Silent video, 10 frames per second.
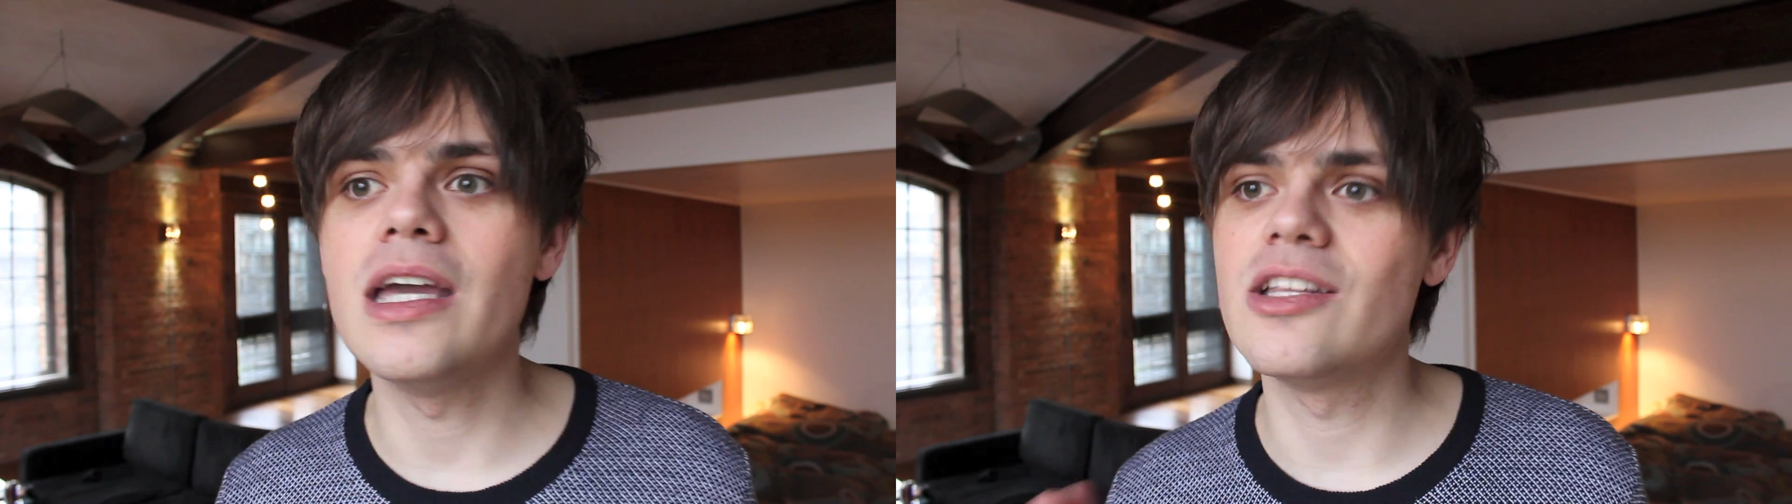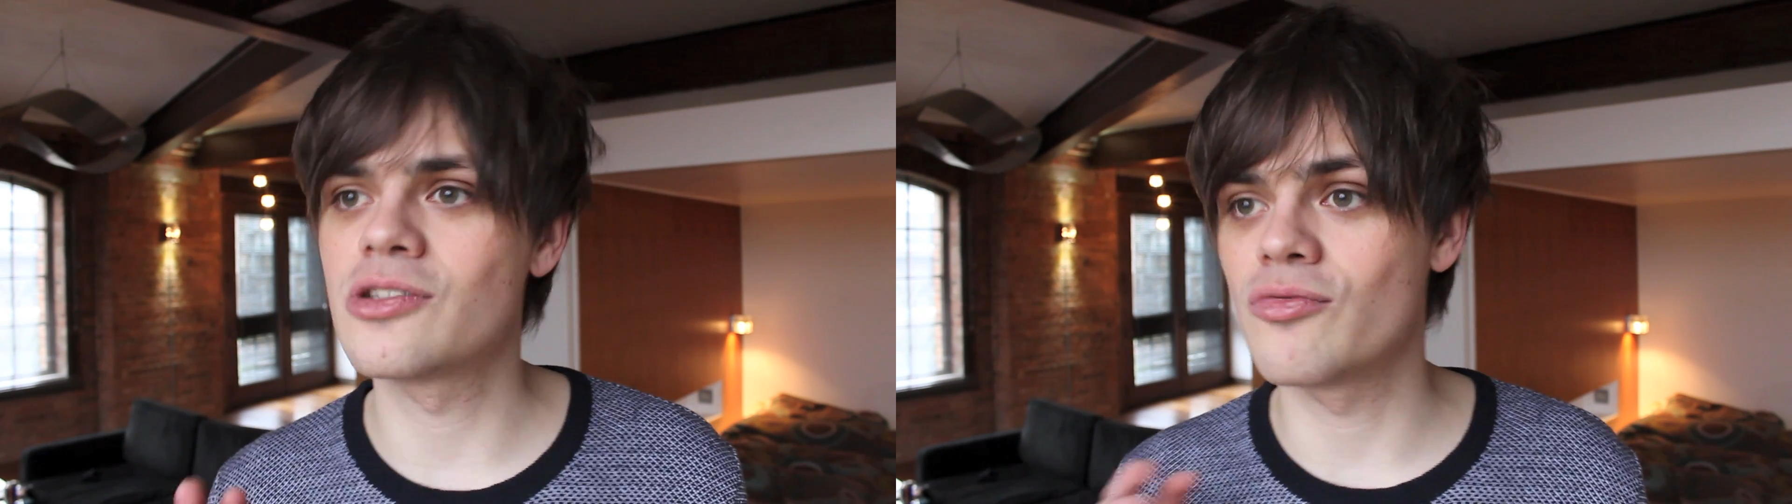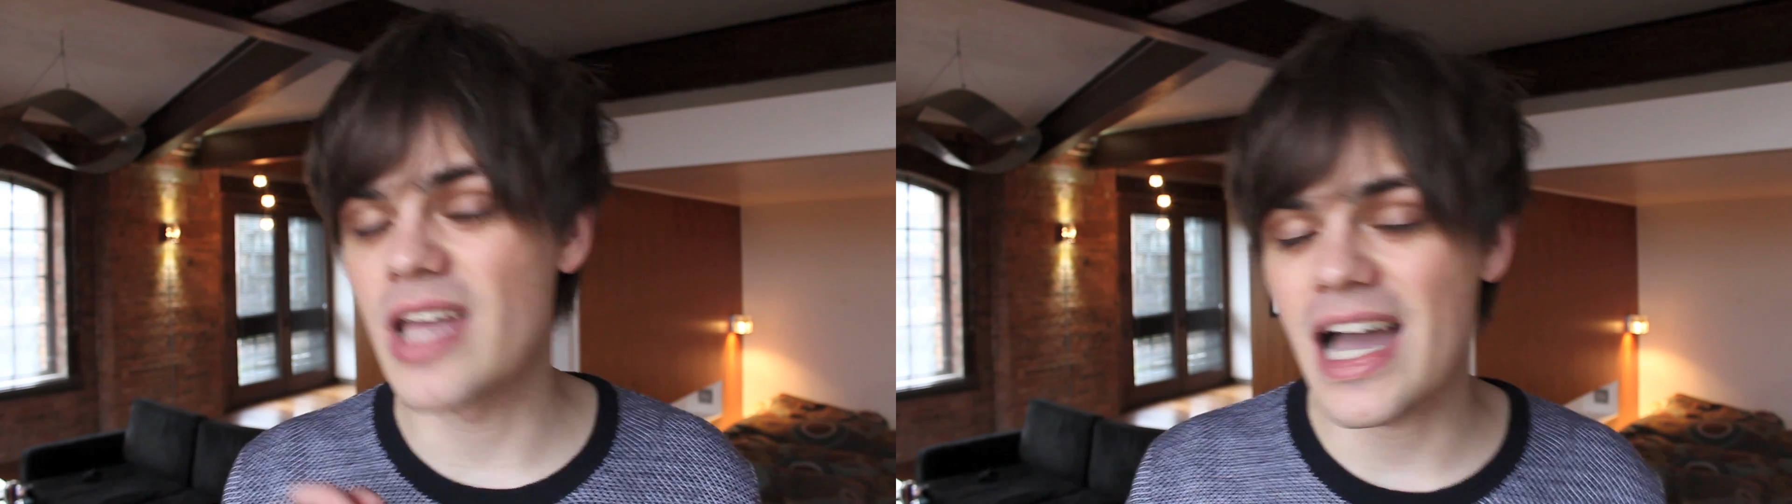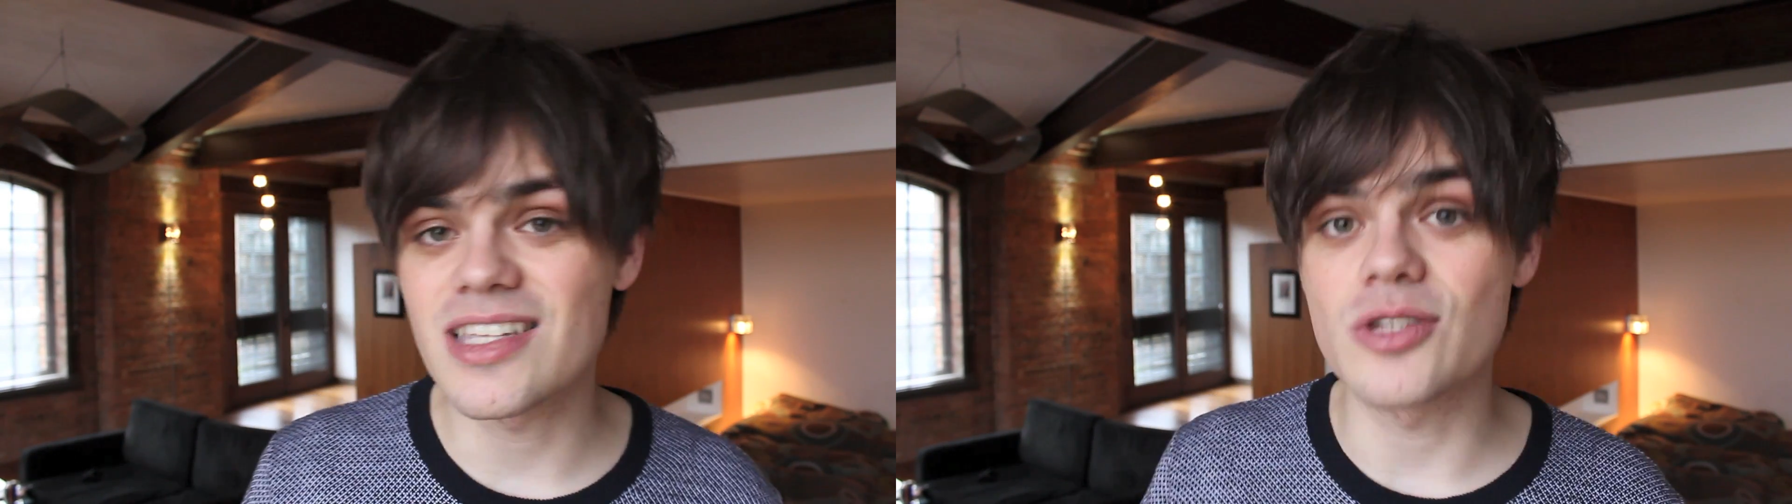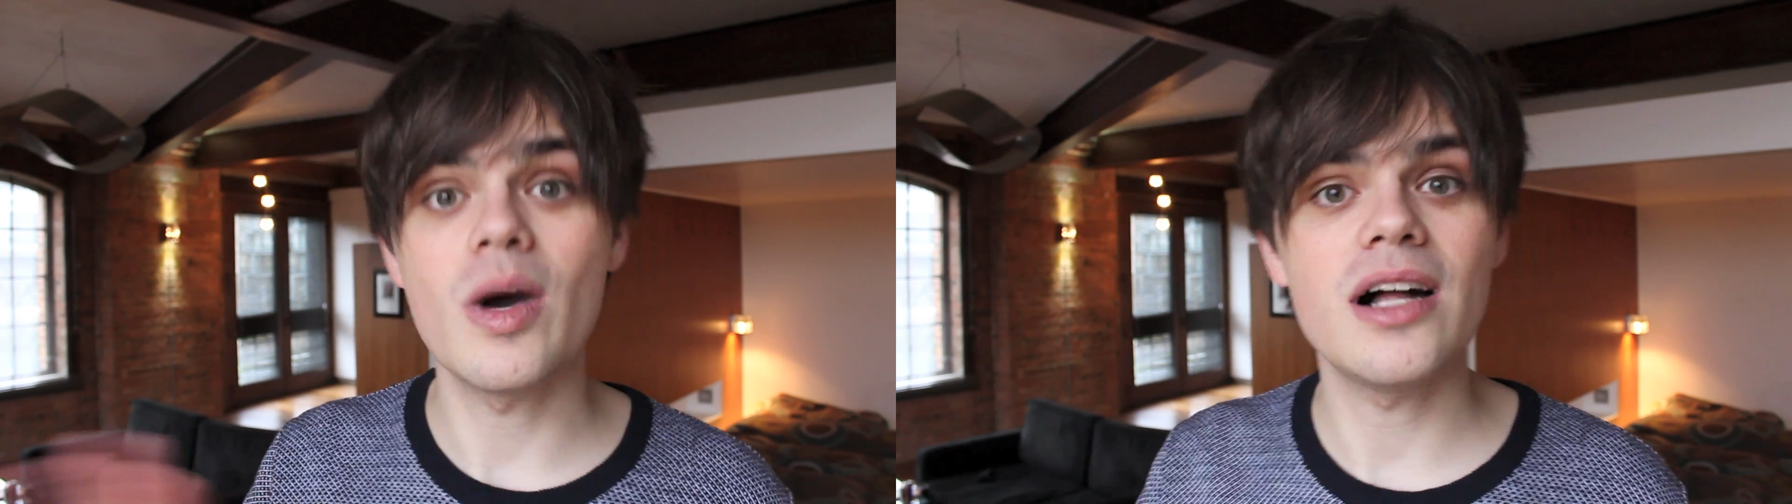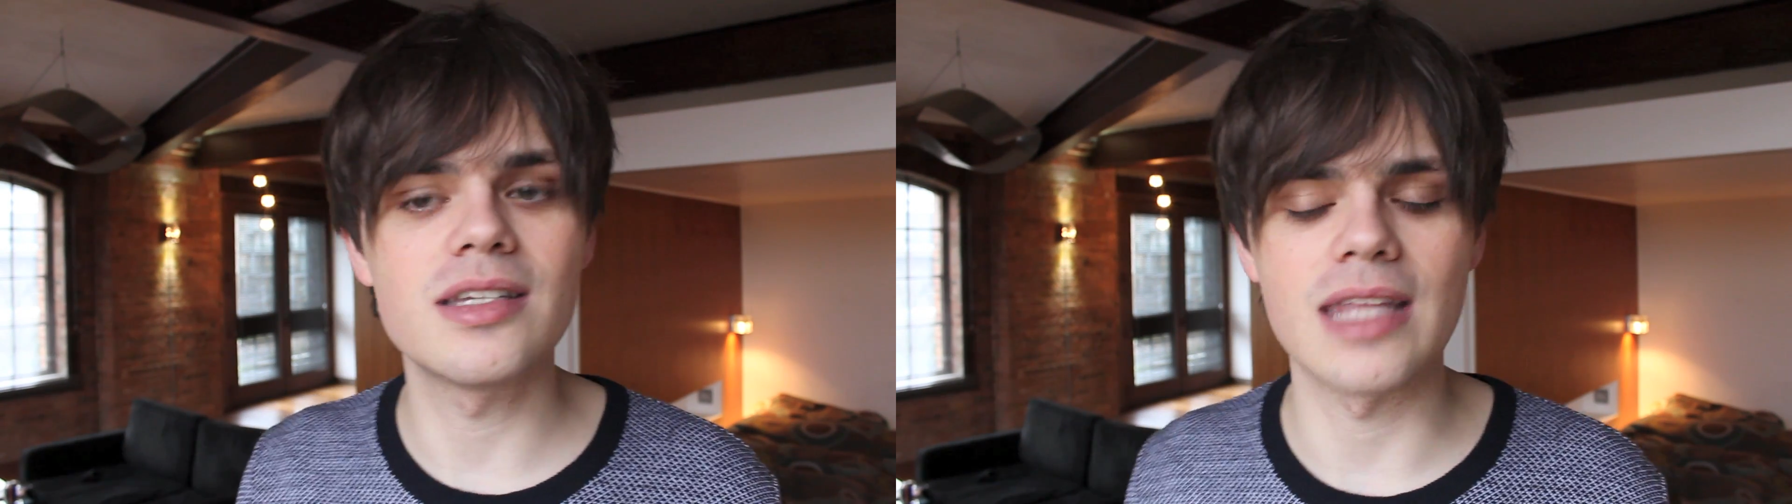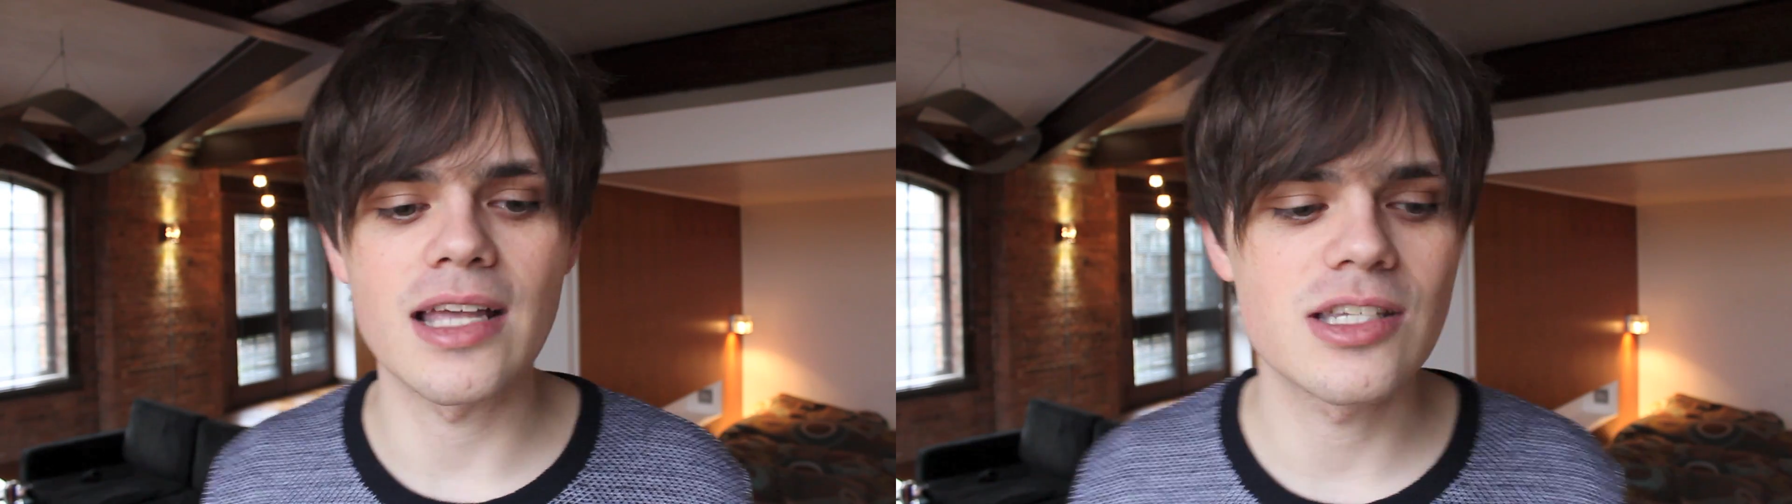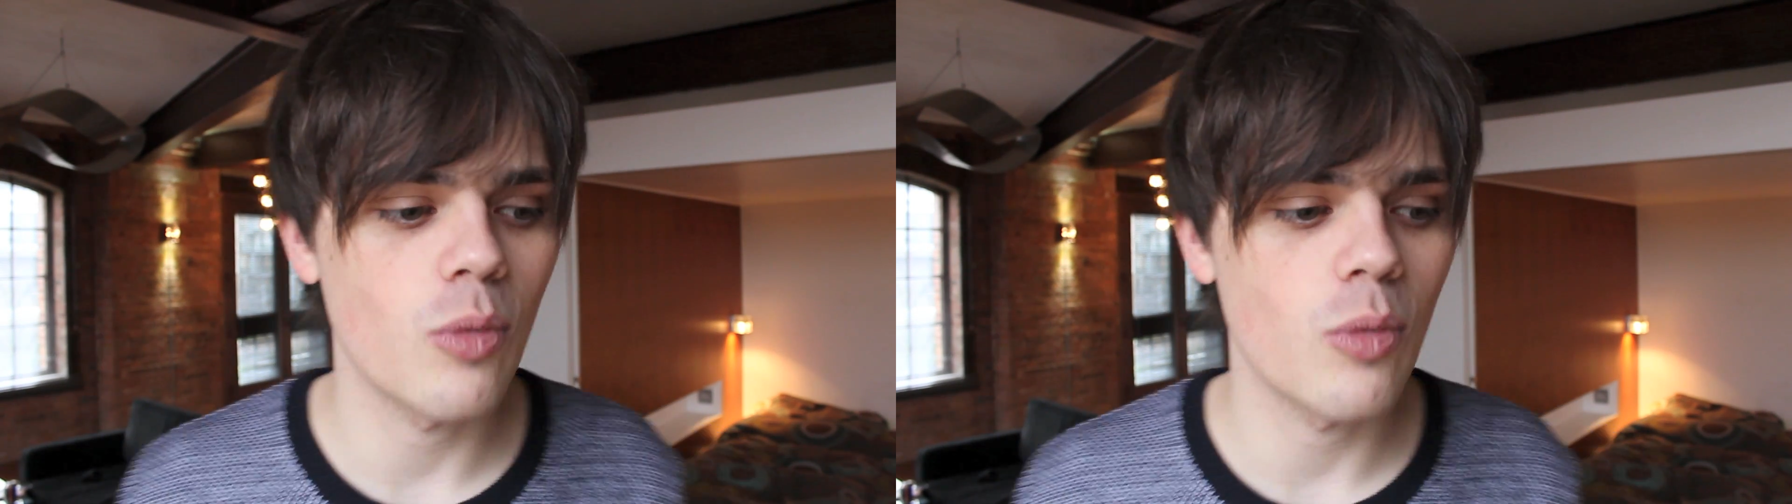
it doesn't react as well to that.